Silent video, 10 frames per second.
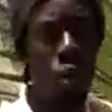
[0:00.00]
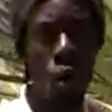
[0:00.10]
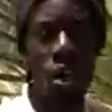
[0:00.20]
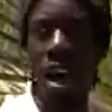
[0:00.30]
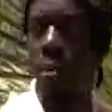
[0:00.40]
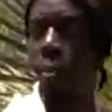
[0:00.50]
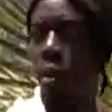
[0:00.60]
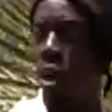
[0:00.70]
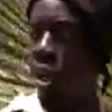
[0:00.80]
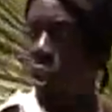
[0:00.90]
call them
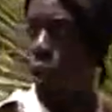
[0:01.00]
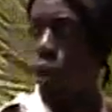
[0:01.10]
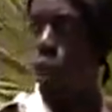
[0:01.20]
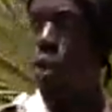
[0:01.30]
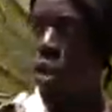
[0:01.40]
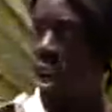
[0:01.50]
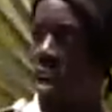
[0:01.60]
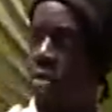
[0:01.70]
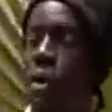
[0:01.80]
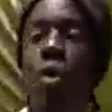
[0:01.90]
good
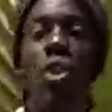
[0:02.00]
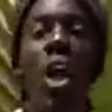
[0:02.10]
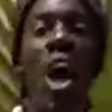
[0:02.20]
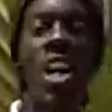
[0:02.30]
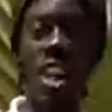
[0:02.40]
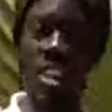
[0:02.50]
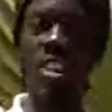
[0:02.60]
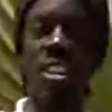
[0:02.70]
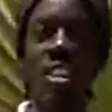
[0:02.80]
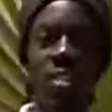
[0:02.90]
slave or stallion.
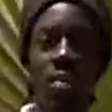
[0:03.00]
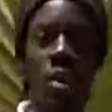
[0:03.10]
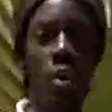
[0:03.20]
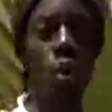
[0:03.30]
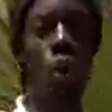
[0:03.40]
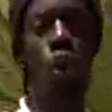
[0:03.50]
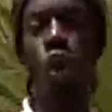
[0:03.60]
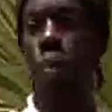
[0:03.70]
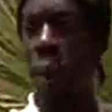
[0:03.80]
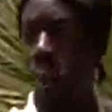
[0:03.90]
Those
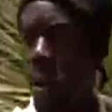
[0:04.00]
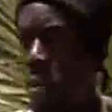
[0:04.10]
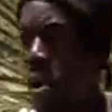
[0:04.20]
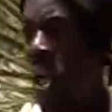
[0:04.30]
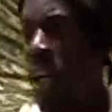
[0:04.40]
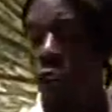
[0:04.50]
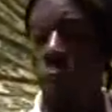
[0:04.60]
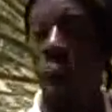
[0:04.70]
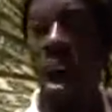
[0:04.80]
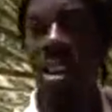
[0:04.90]
Yoruba people, they take
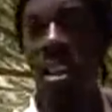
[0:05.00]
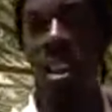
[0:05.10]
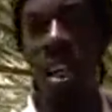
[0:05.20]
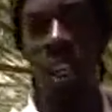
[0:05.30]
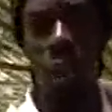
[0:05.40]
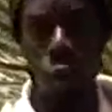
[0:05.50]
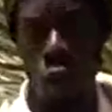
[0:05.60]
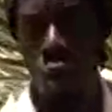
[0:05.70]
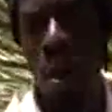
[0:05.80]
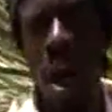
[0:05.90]
to Brazil, to
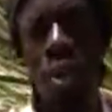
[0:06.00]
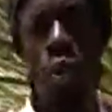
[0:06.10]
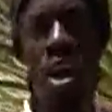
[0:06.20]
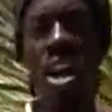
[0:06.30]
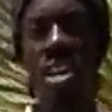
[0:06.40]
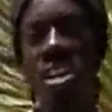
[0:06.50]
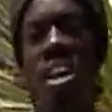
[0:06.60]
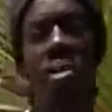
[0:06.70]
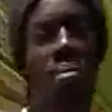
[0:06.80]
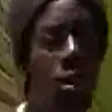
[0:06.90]
Cuba, to
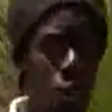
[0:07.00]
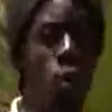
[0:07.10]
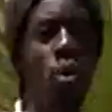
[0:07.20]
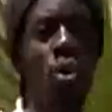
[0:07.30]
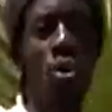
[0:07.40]
Haiti, and Vodou.